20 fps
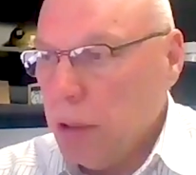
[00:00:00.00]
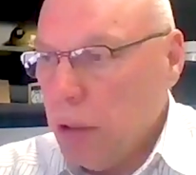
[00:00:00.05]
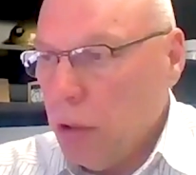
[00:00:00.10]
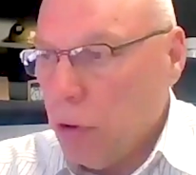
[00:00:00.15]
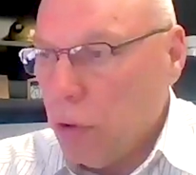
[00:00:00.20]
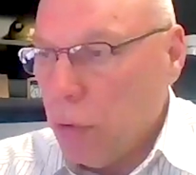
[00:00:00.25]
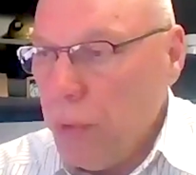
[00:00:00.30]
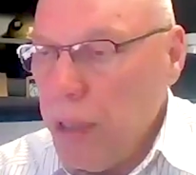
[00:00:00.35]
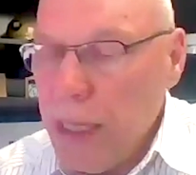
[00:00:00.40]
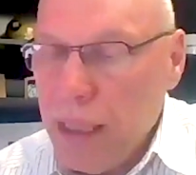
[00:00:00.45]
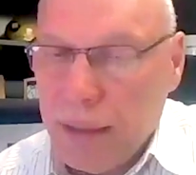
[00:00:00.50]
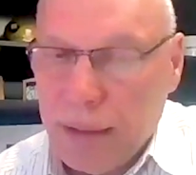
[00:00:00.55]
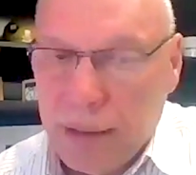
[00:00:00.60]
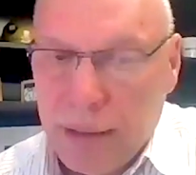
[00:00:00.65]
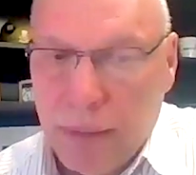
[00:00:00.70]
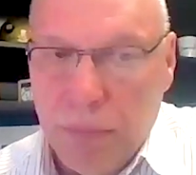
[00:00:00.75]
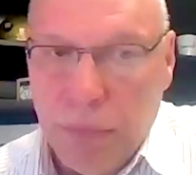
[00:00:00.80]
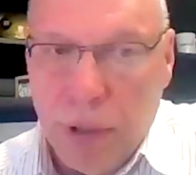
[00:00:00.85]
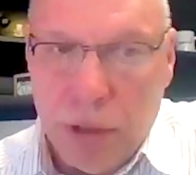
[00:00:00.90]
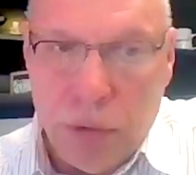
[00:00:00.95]
or weeks
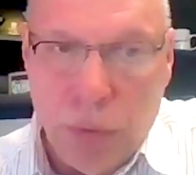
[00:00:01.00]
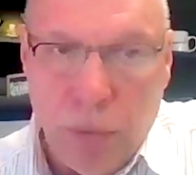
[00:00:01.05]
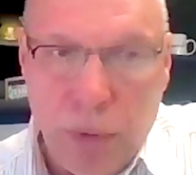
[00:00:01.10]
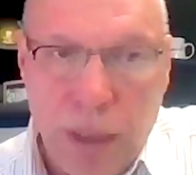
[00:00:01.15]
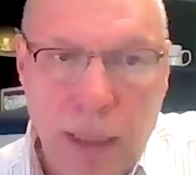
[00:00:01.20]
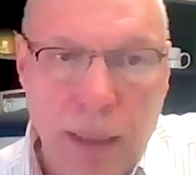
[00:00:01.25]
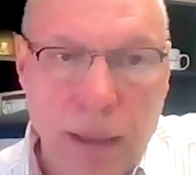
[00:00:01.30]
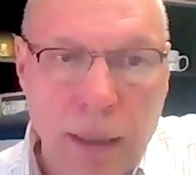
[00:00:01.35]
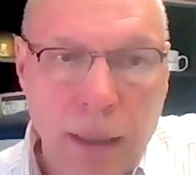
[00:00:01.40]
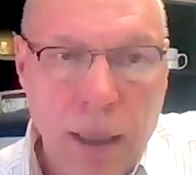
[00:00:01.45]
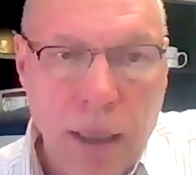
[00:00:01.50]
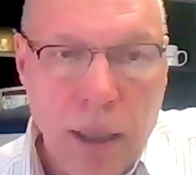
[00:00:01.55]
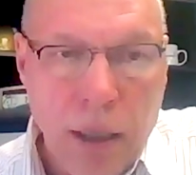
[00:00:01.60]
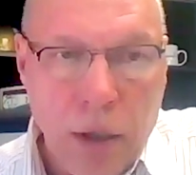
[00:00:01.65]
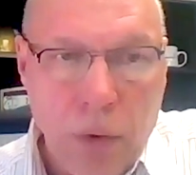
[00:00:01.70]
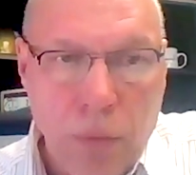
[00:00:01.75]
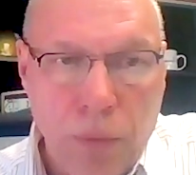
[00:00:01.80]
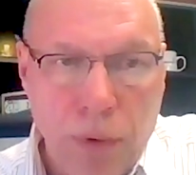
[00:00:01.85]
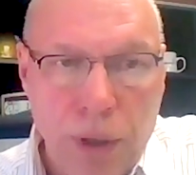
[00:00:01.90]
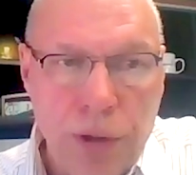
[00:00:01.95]
in between
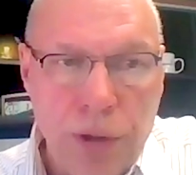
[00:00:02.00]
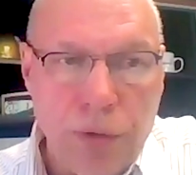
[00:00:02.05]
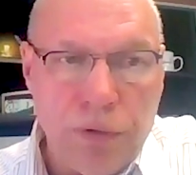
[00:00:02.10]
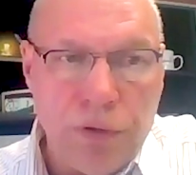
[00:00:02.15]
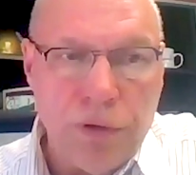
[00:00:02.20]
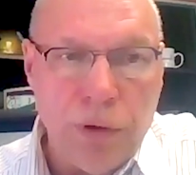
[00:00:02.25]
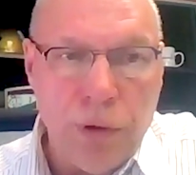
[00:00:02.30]
when you